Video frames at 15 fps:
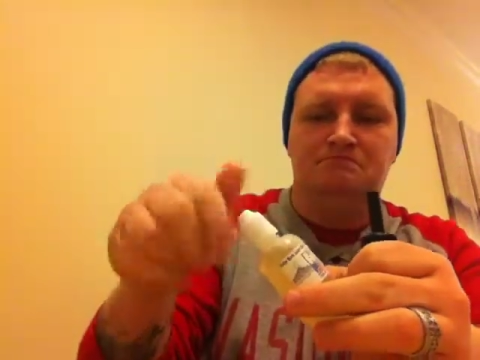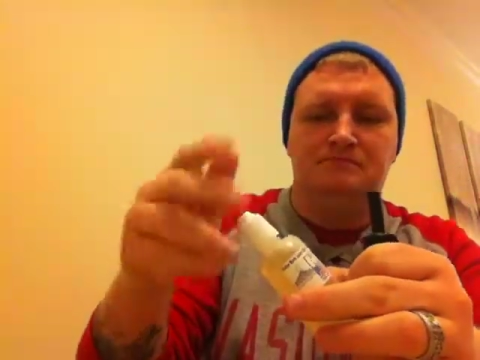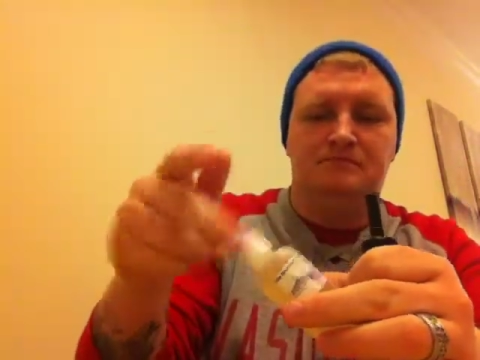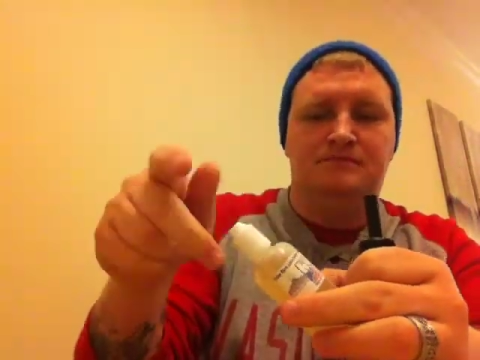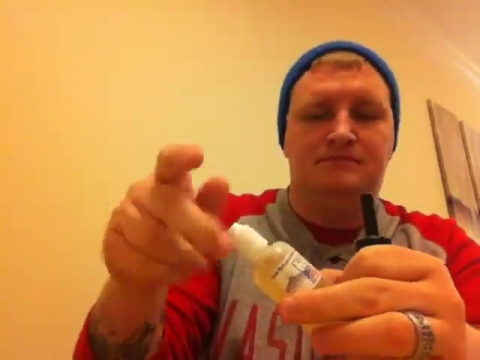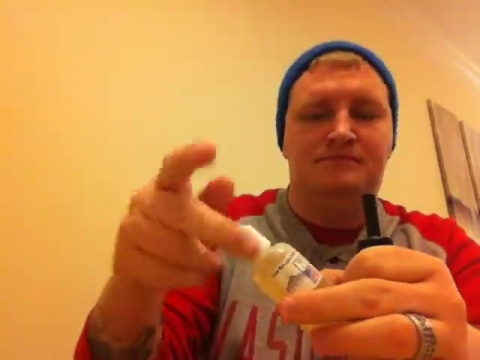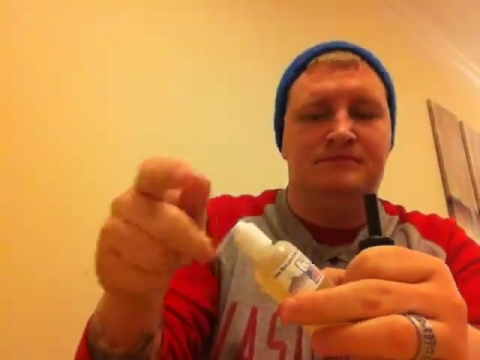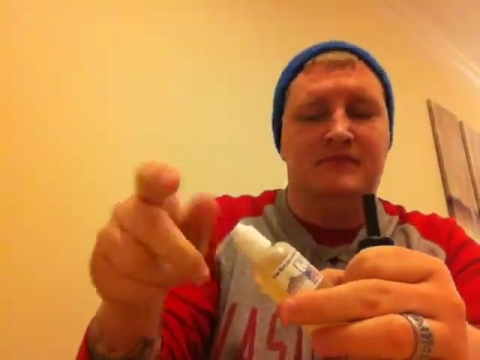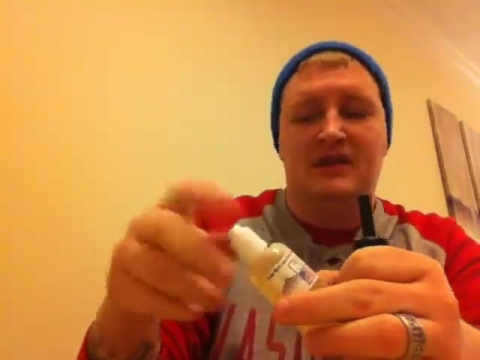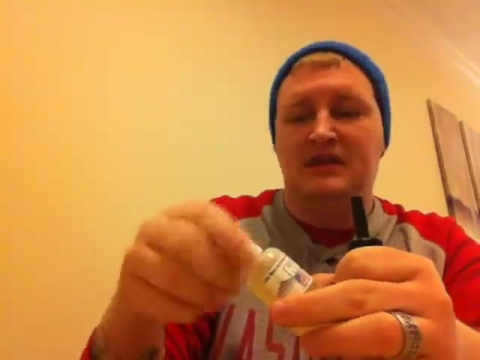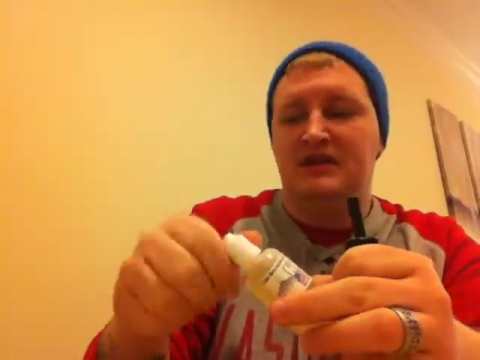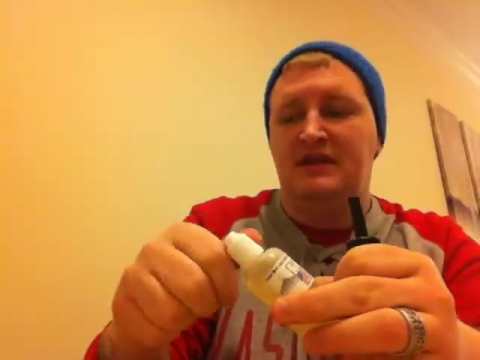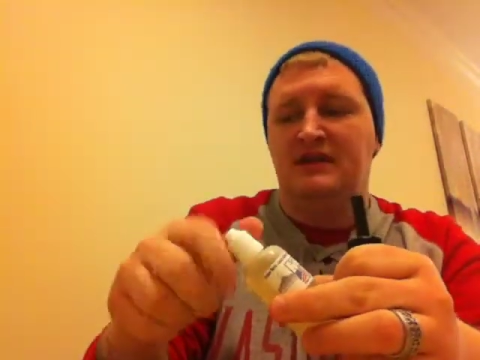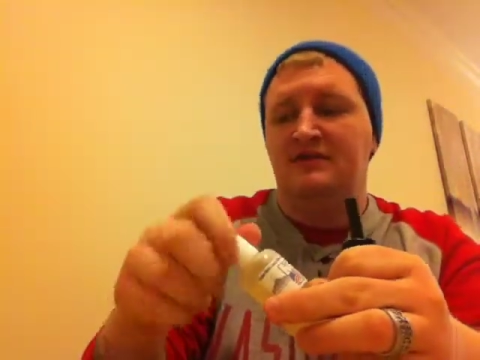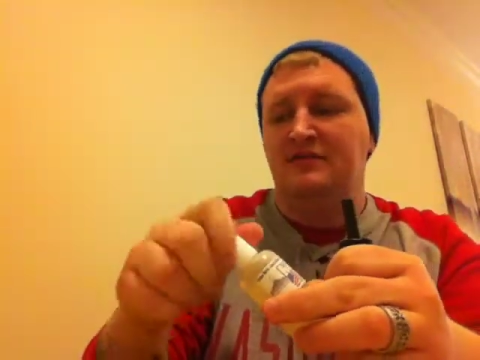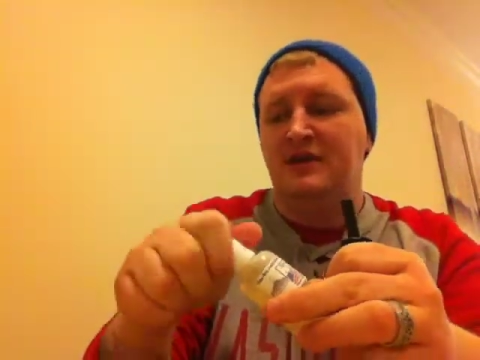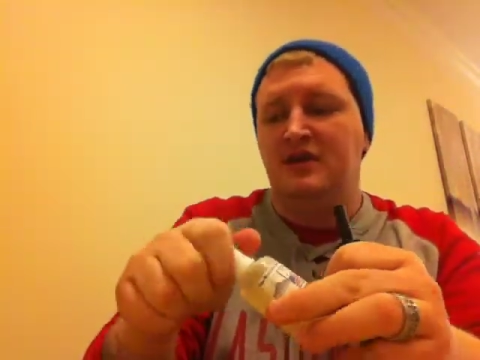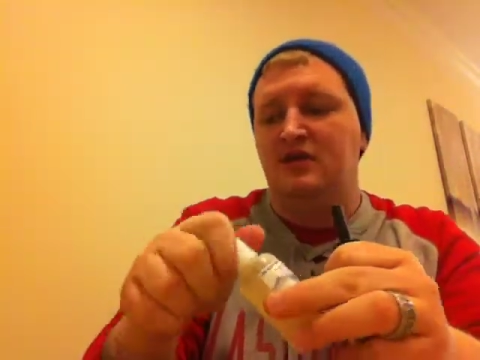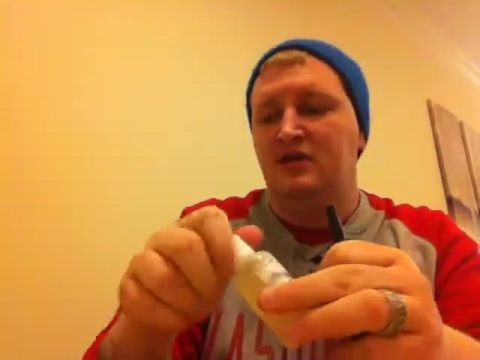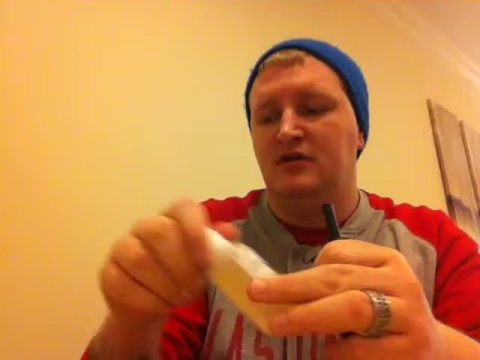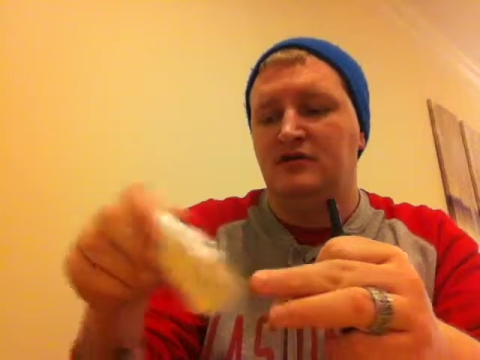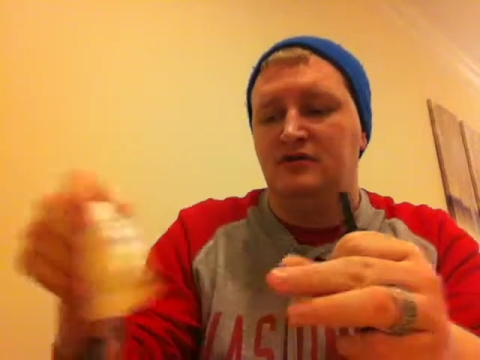It gives me a
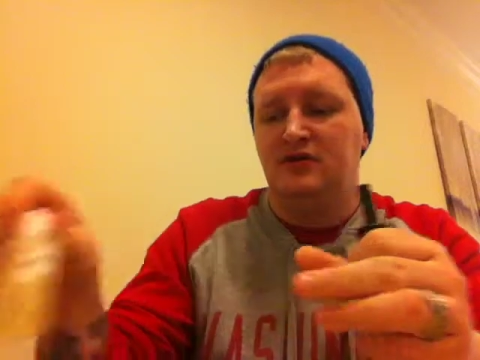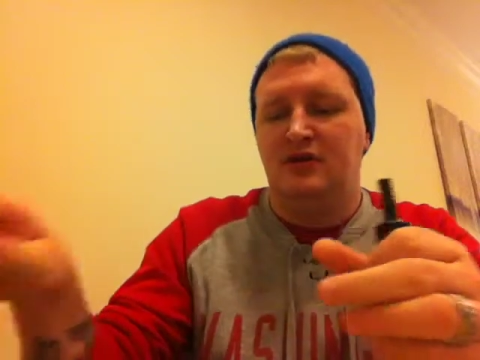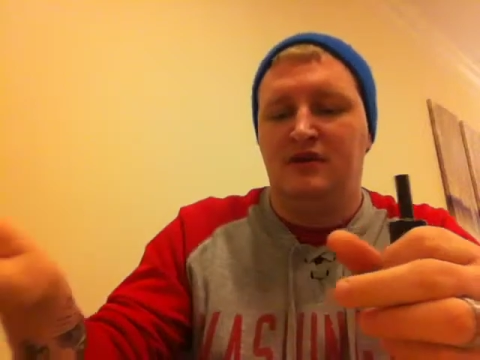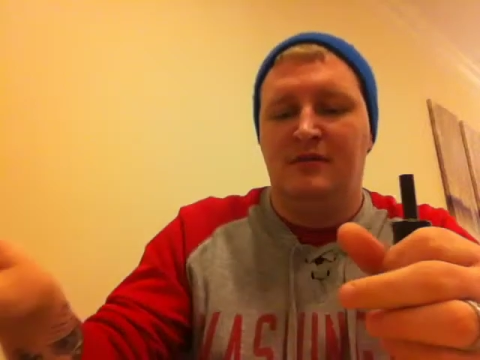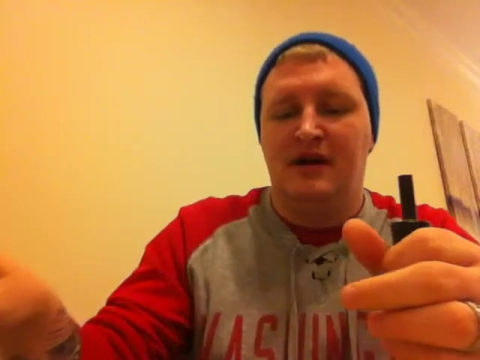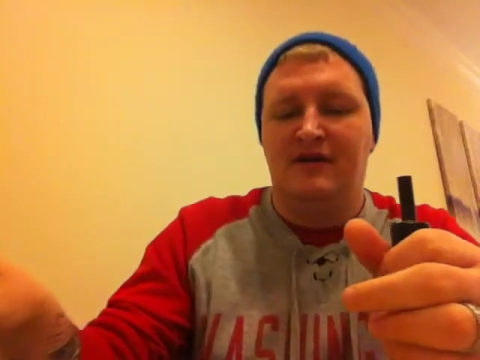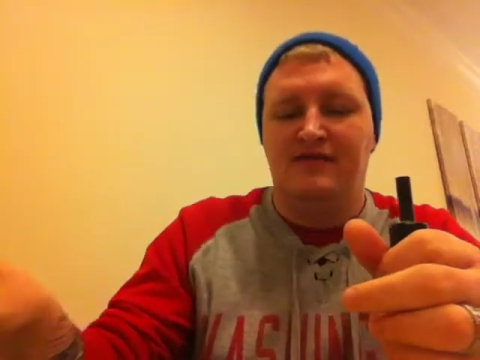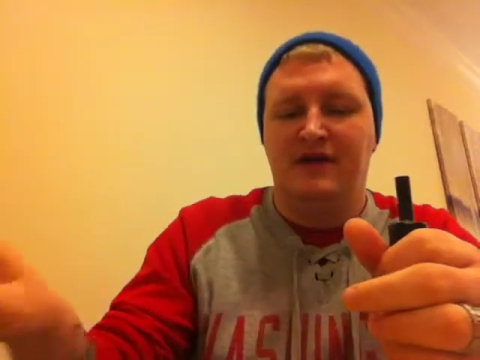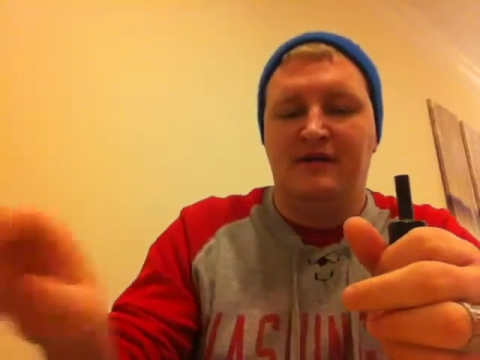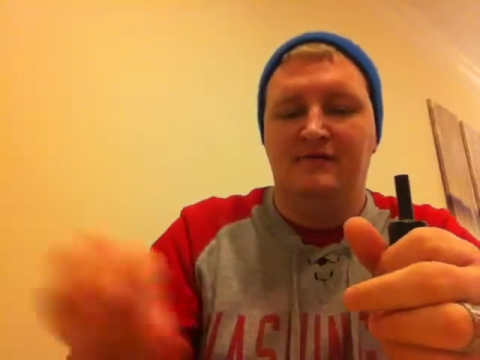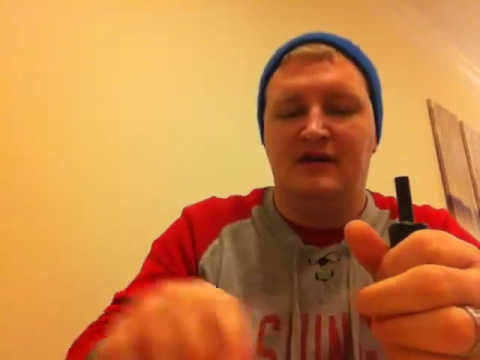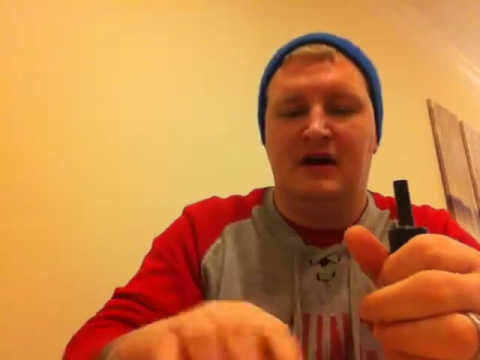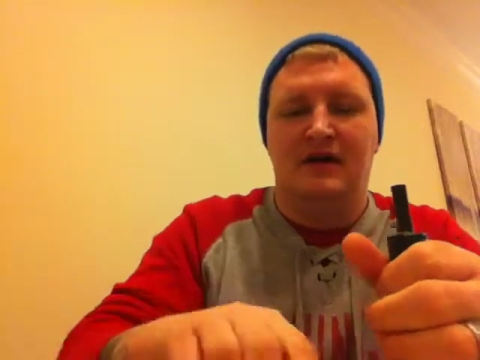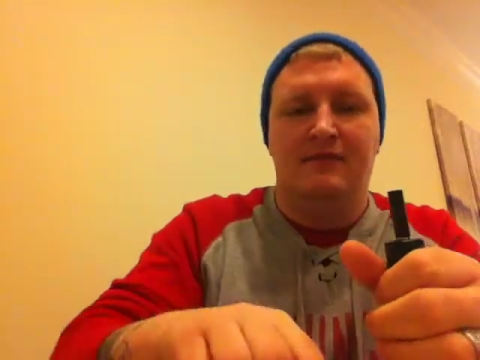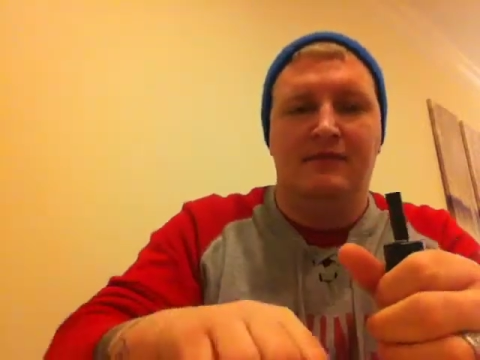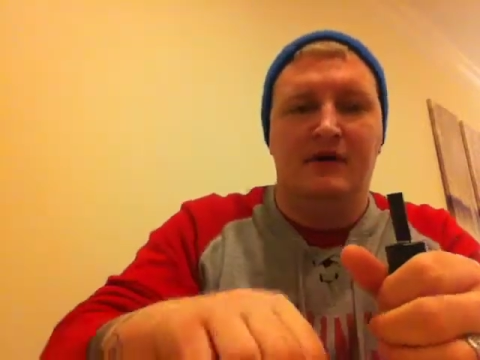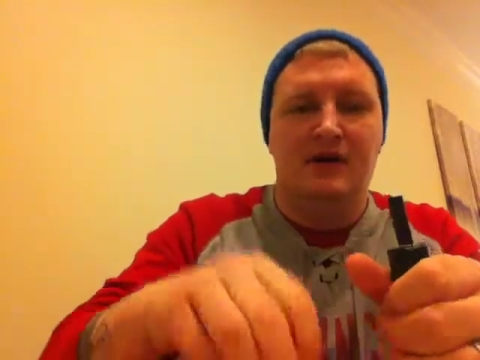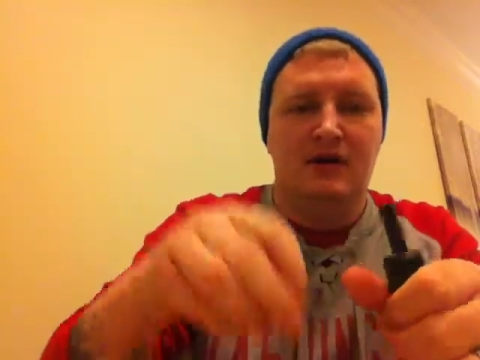good amount of vape time.